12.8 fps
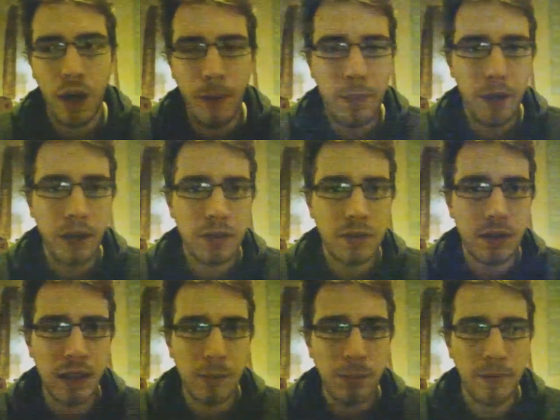I
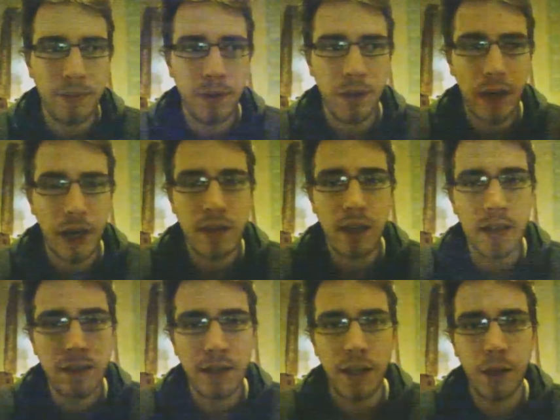personally prefer AJ
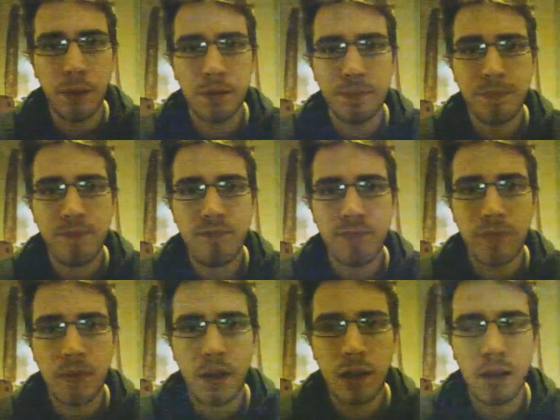as a heel,
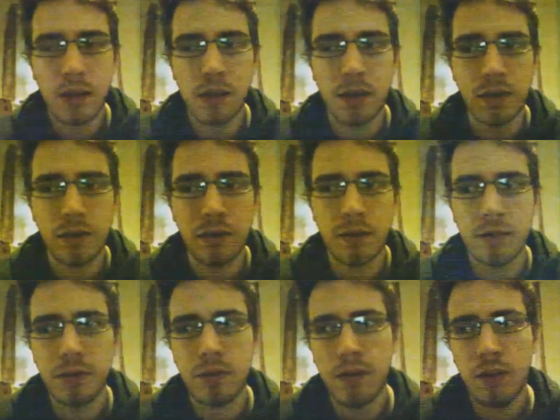
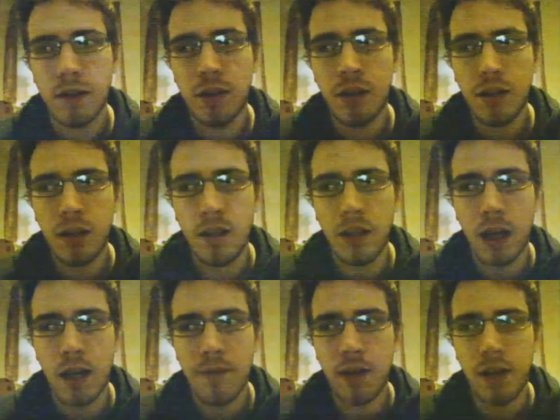because, you
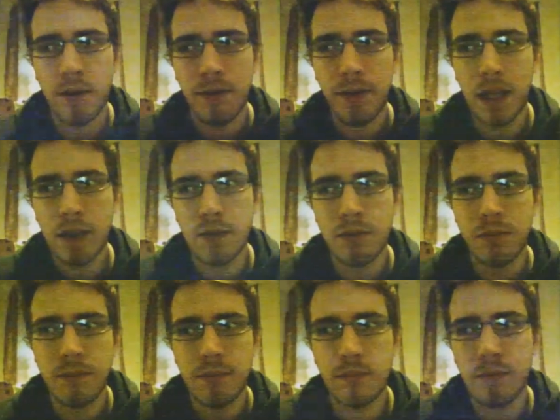know, even though the fans
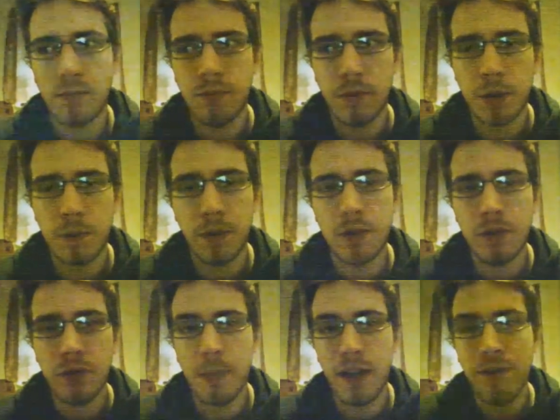
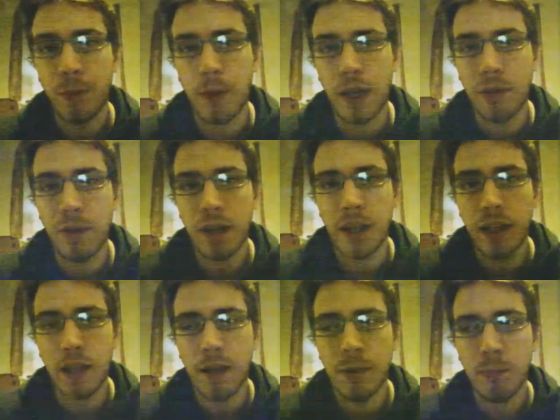respond to him either way,
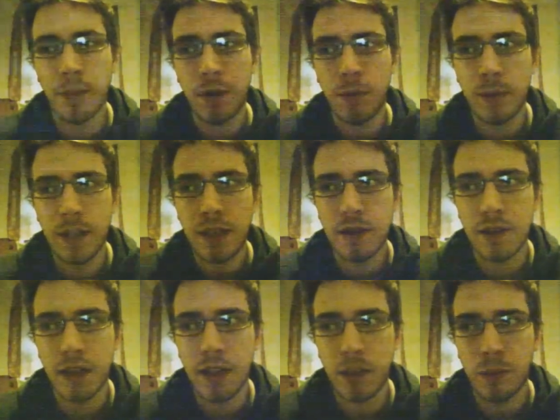really, but when
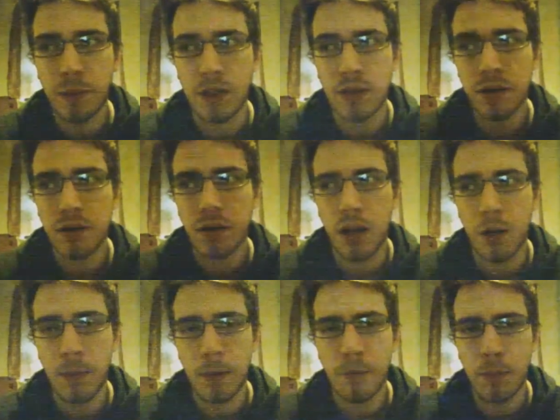he's a heel, he's just
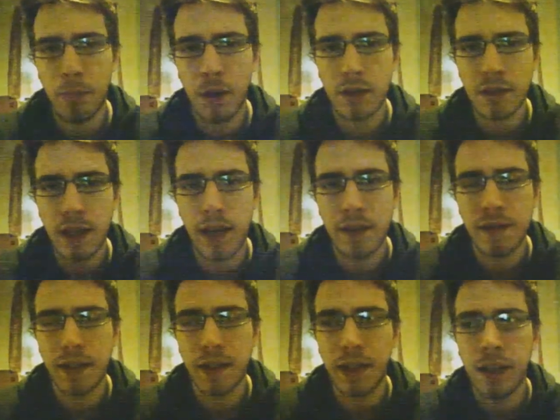got a bit more
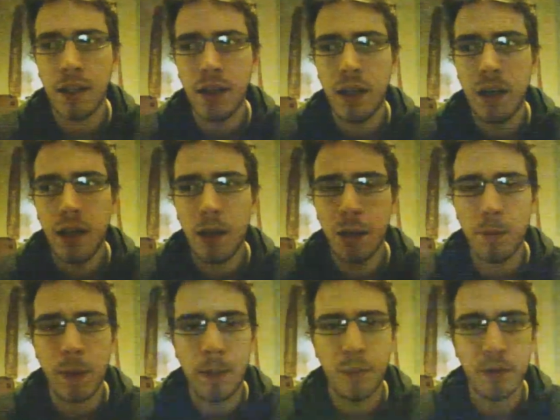personality,
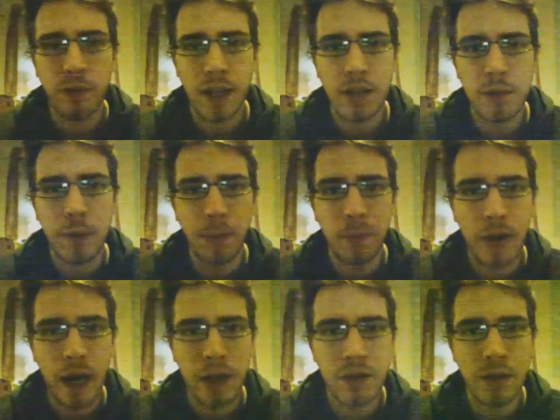a bit more edge, a bit
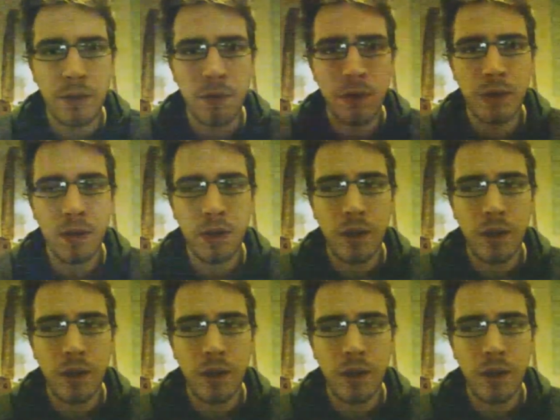more attitude,